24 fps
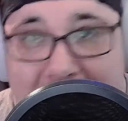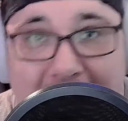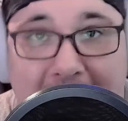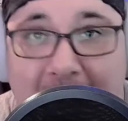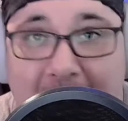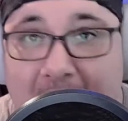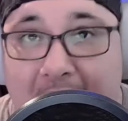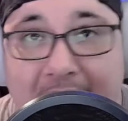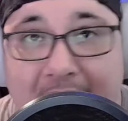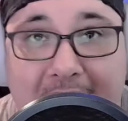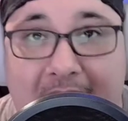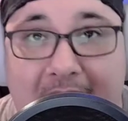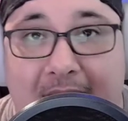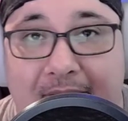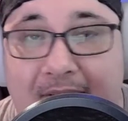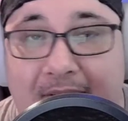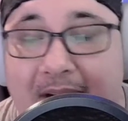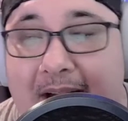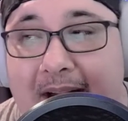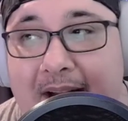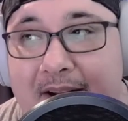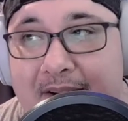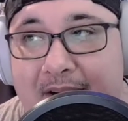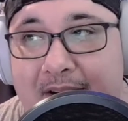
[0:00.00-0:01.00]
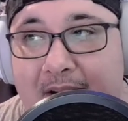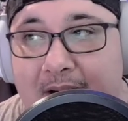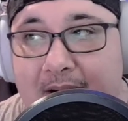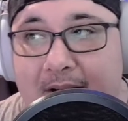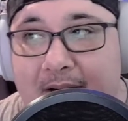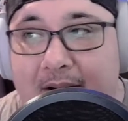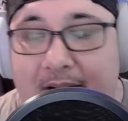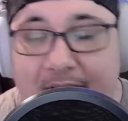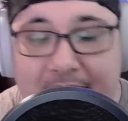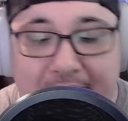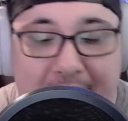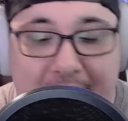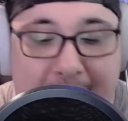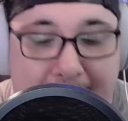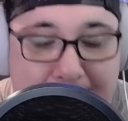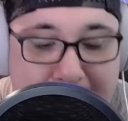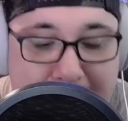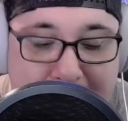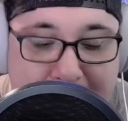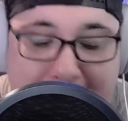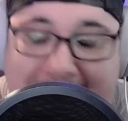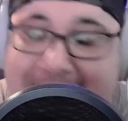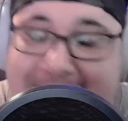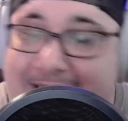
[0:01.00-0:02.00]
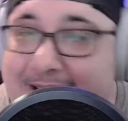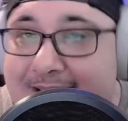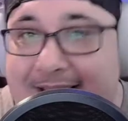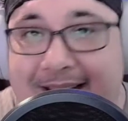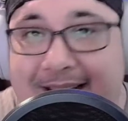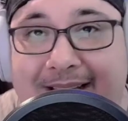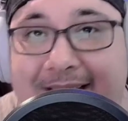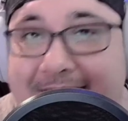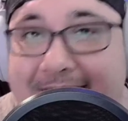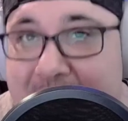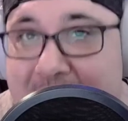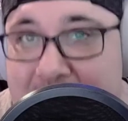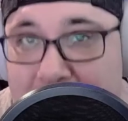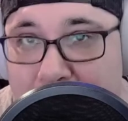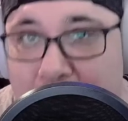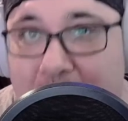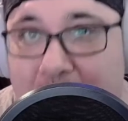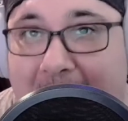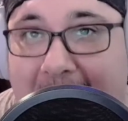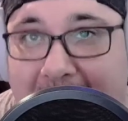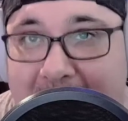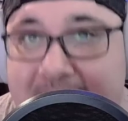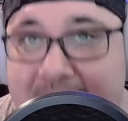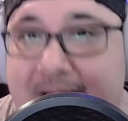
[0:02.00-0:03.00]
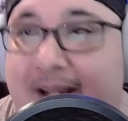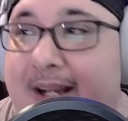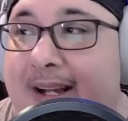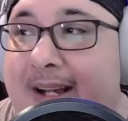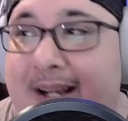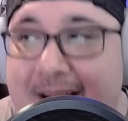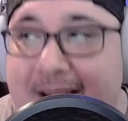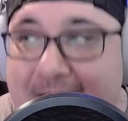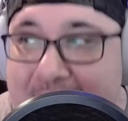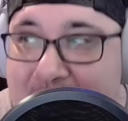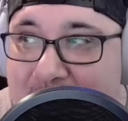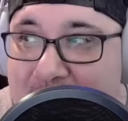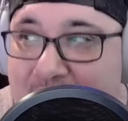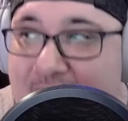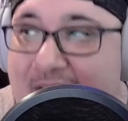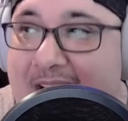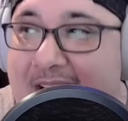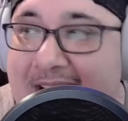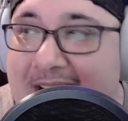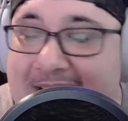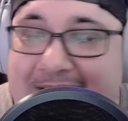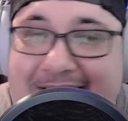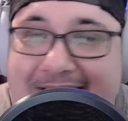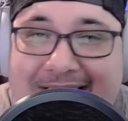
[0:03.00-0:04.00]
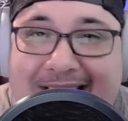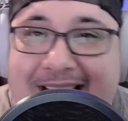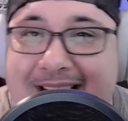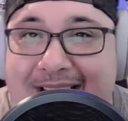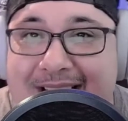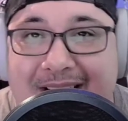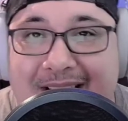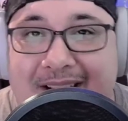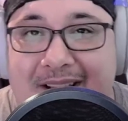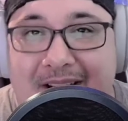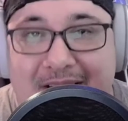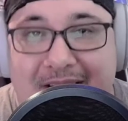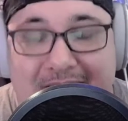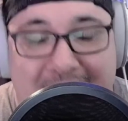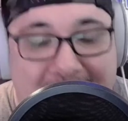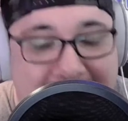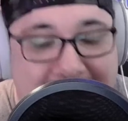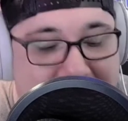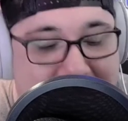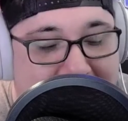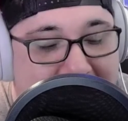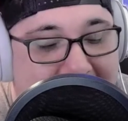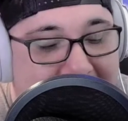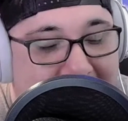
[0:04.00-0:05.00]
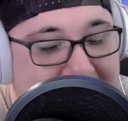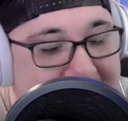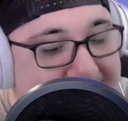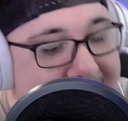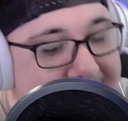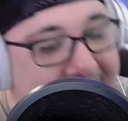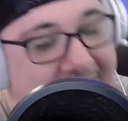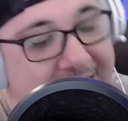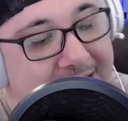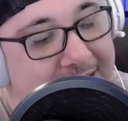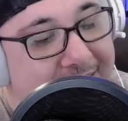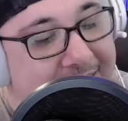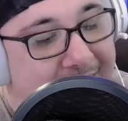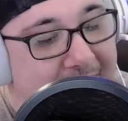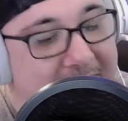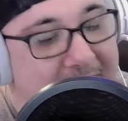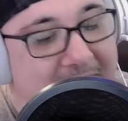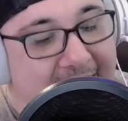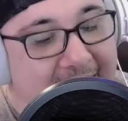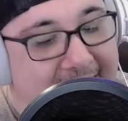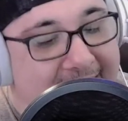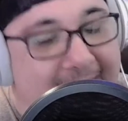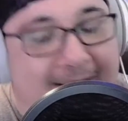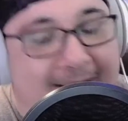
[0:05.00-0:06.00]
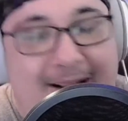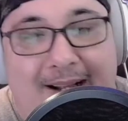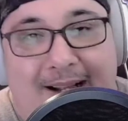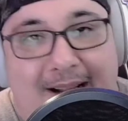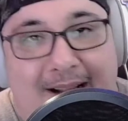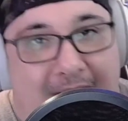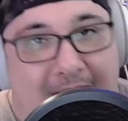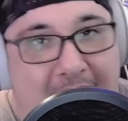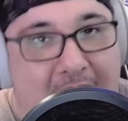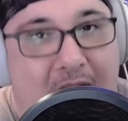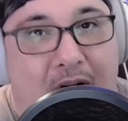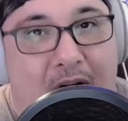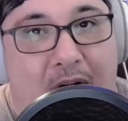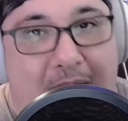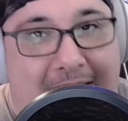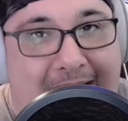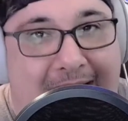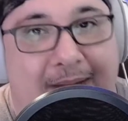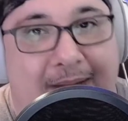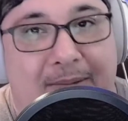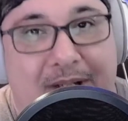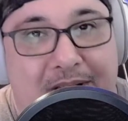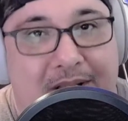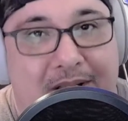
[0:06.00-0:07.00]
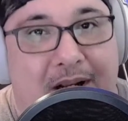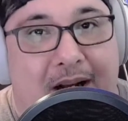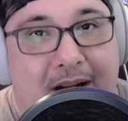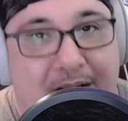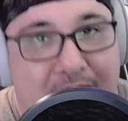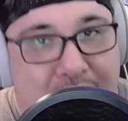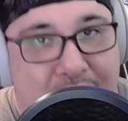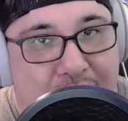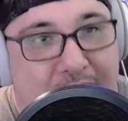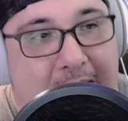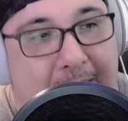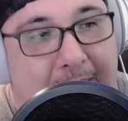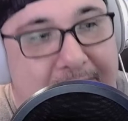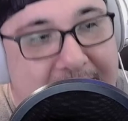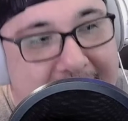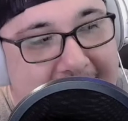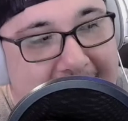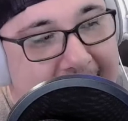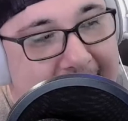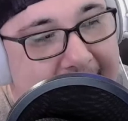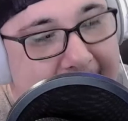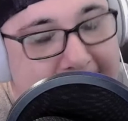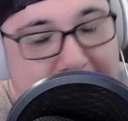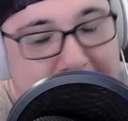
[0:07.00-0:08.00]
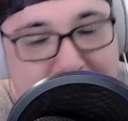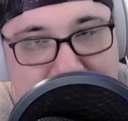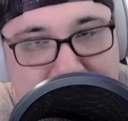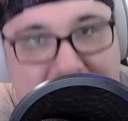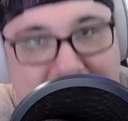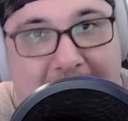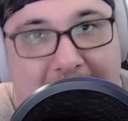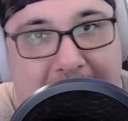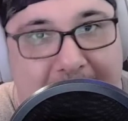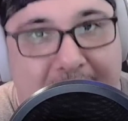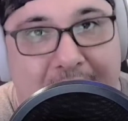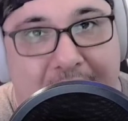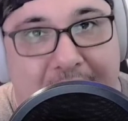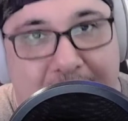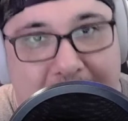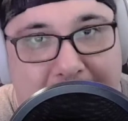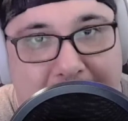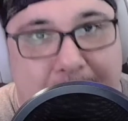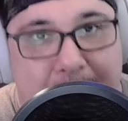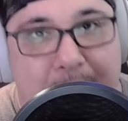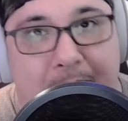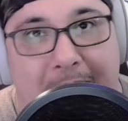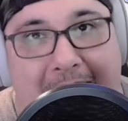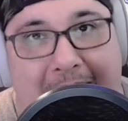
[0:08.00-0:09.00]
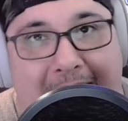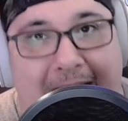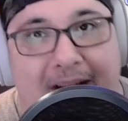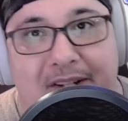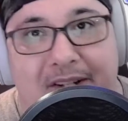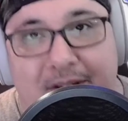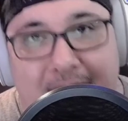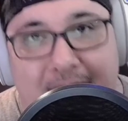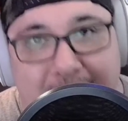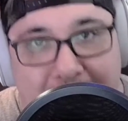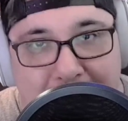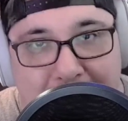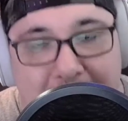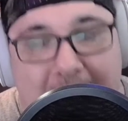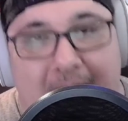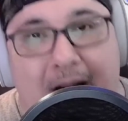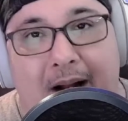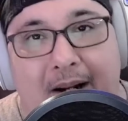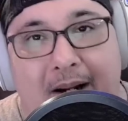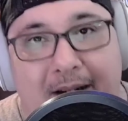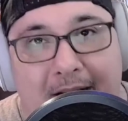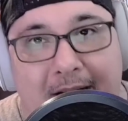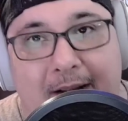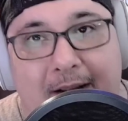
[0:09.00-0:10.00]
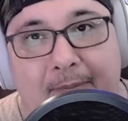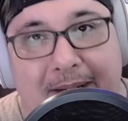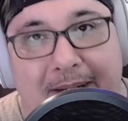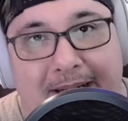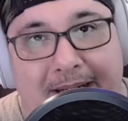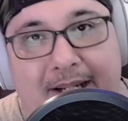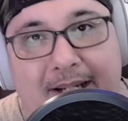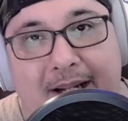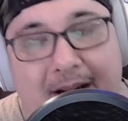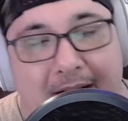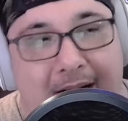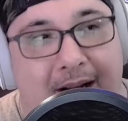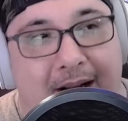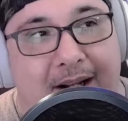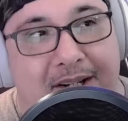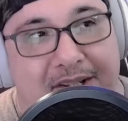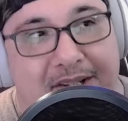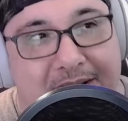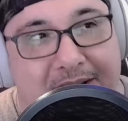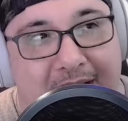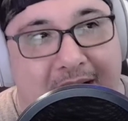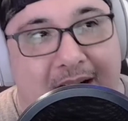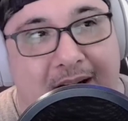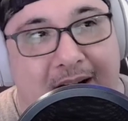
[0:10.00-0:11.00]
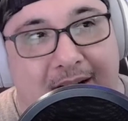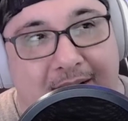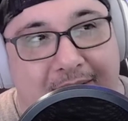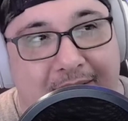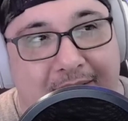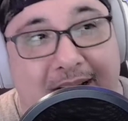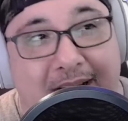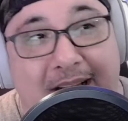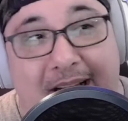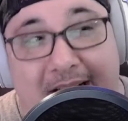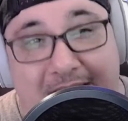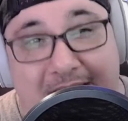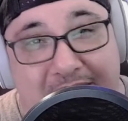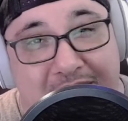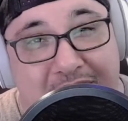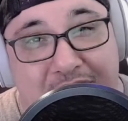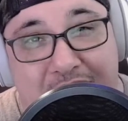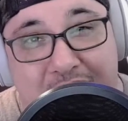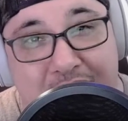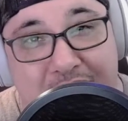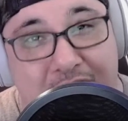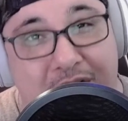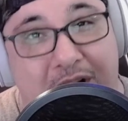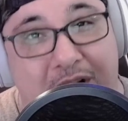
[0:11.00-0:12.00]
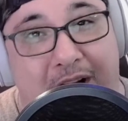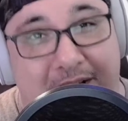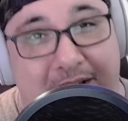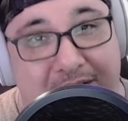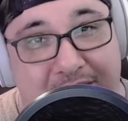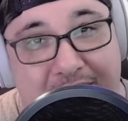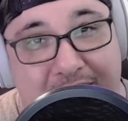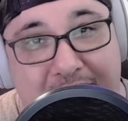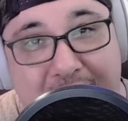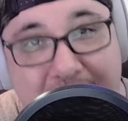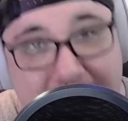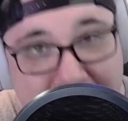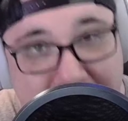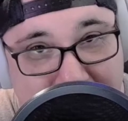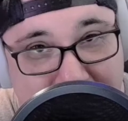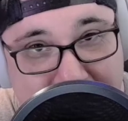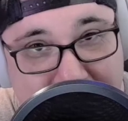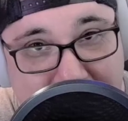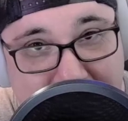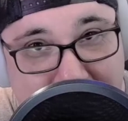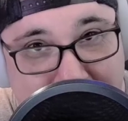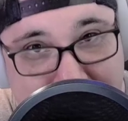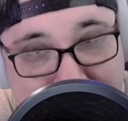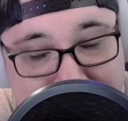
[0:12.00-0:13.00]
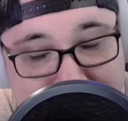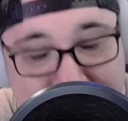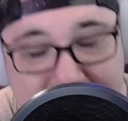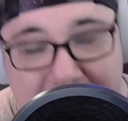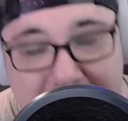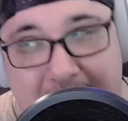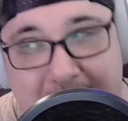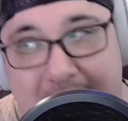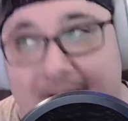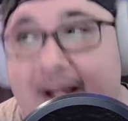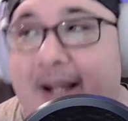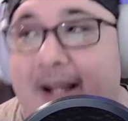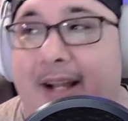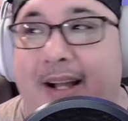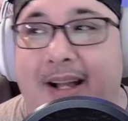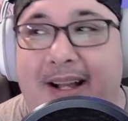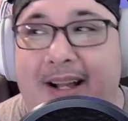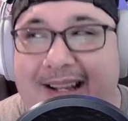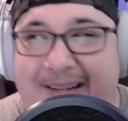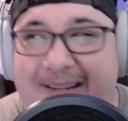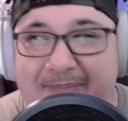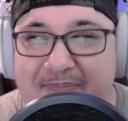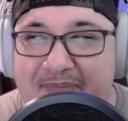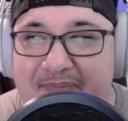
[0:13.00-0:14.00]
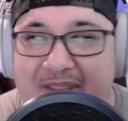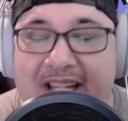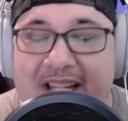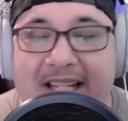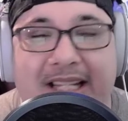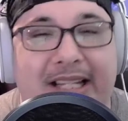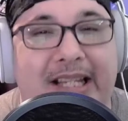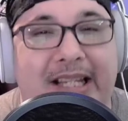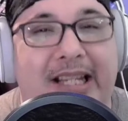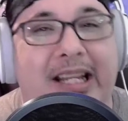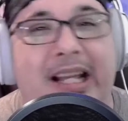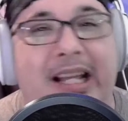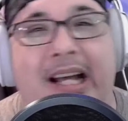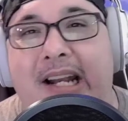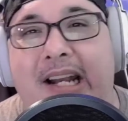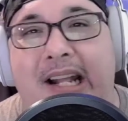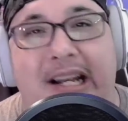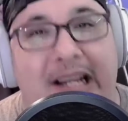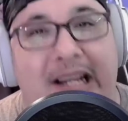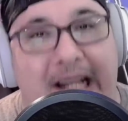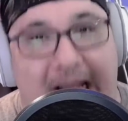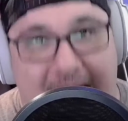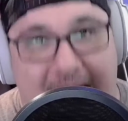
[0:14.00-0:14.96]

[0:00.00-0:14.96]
enough. And they're basically direct. You're not going to get none of this nonsense from like, oh, Amazon dropped yet another batch of manga because of it's just too cultured. No. You're